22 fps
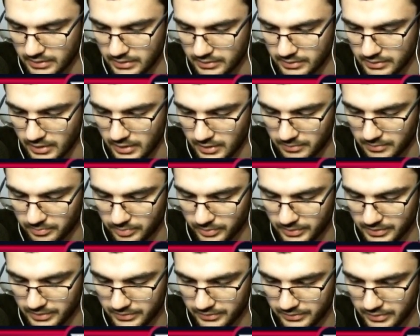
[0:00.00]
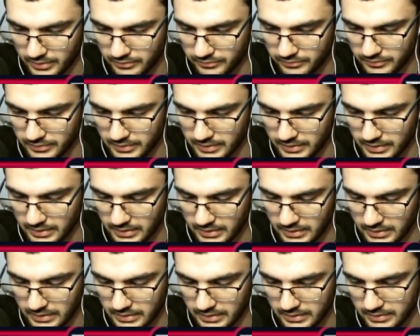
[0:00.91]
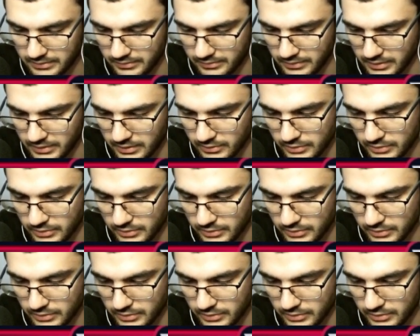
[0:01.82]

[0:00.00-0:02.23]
Dark Prince. Hopefully he doesn't go